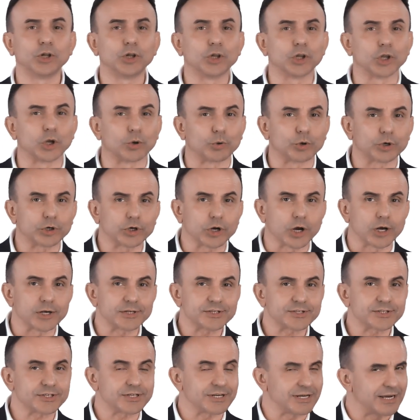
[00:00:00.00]
Lower
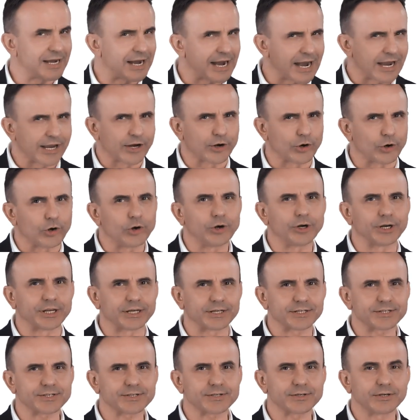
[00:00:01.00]
cost, higher
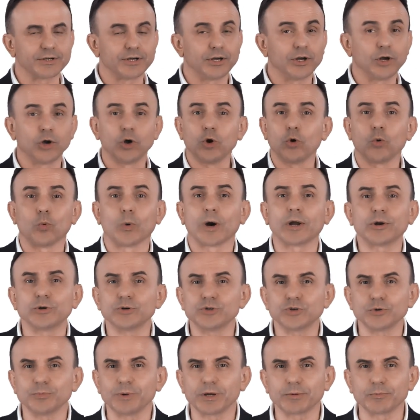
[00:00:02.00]
earnings. Why
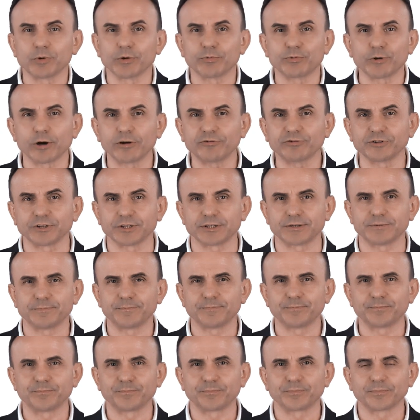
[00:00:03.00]
don't you make more profit?
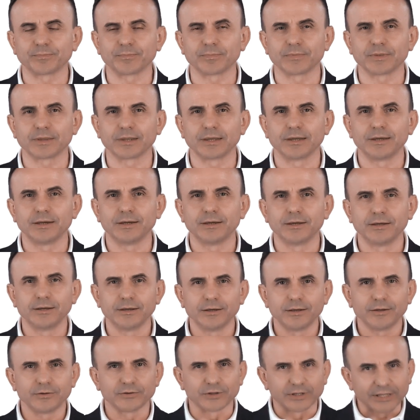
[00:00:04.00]

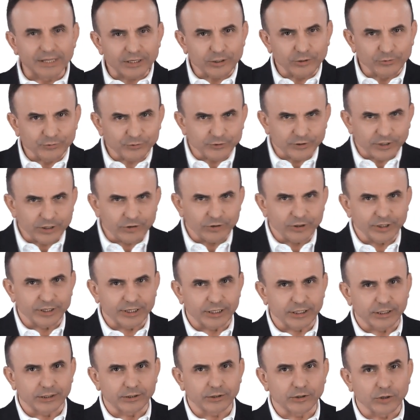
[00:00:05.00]
The lack of
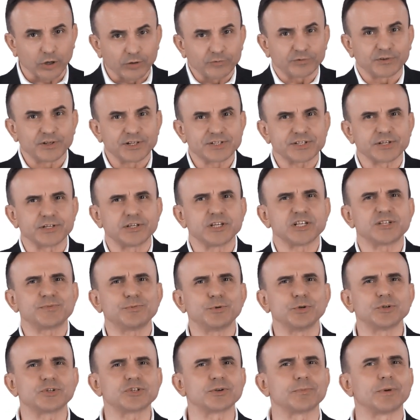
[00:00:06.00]
clarity, conflicts and
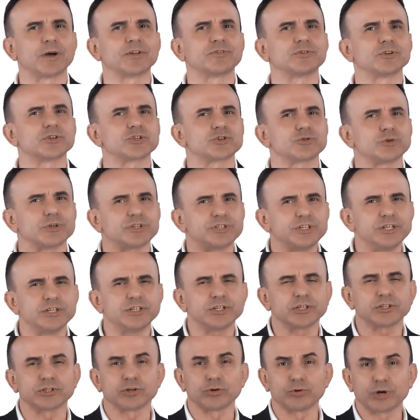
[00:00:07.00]
disputes about the
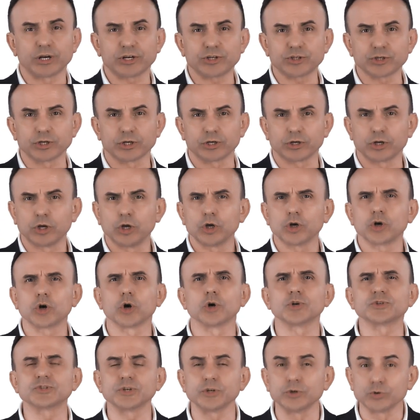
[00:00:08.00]
strategic direction
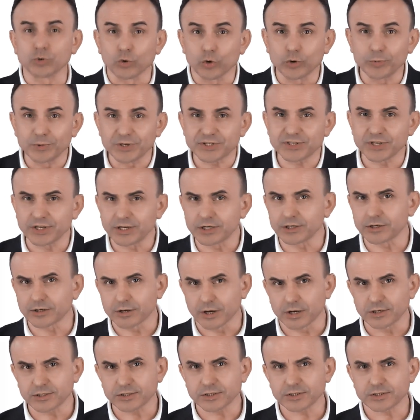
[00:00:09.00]
cause enormous hidden
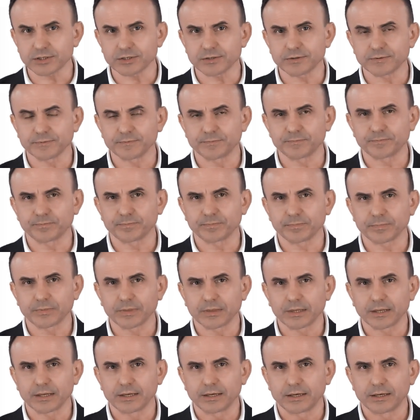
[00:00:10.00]
costs.
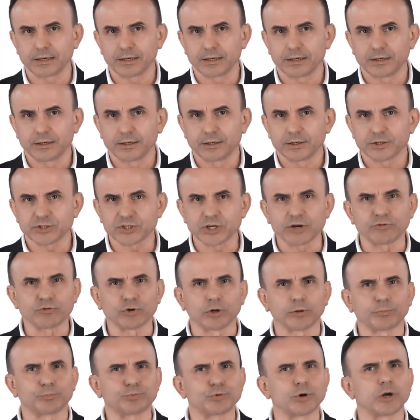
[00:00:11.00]

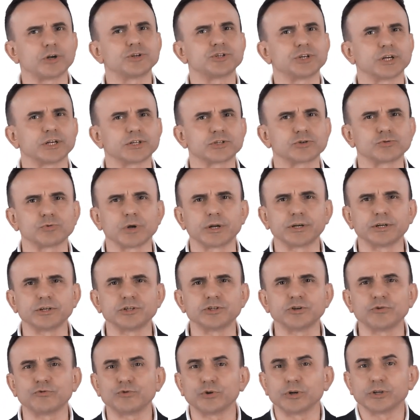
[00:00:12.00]
Several projects run in
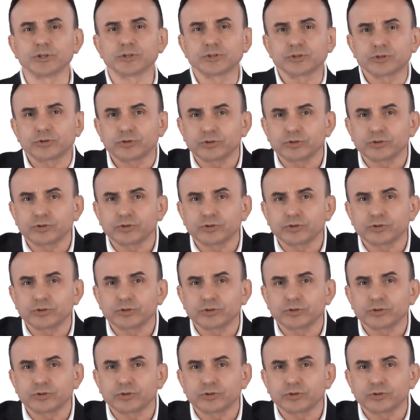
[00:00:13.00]
different